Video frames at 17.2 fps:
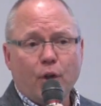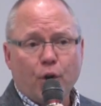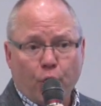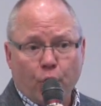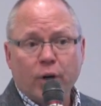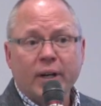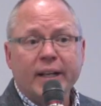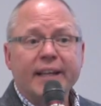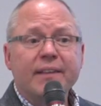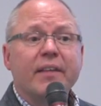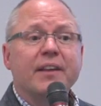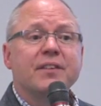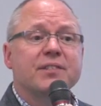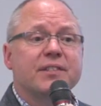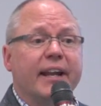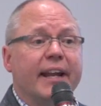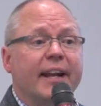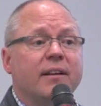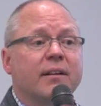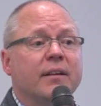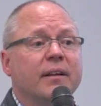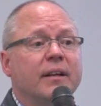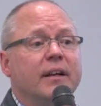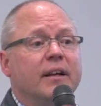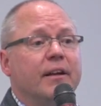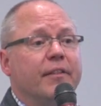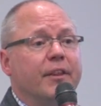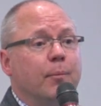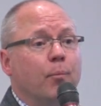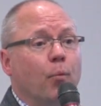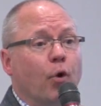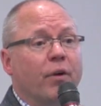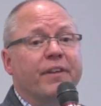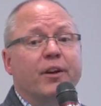Currently they state that
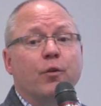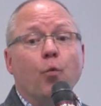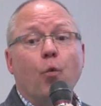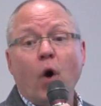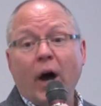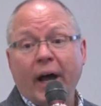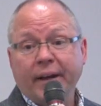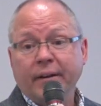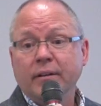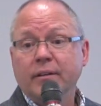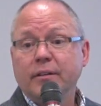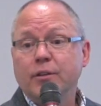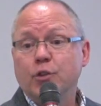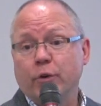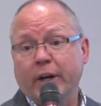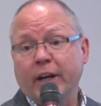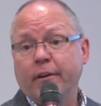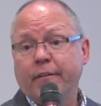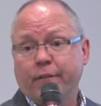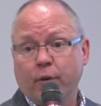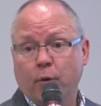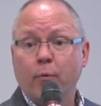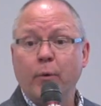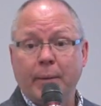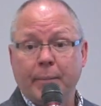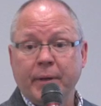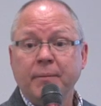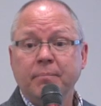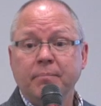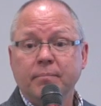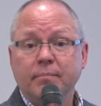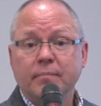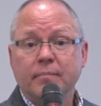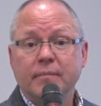more than 1 drink for
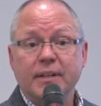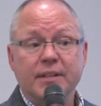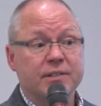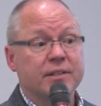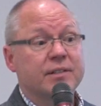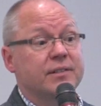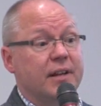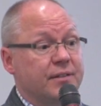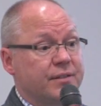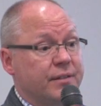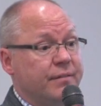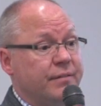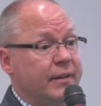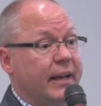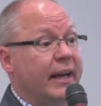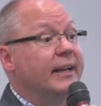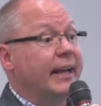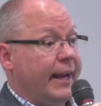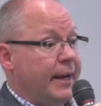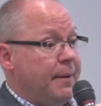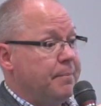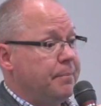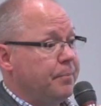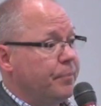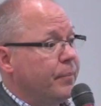women is excessive a day,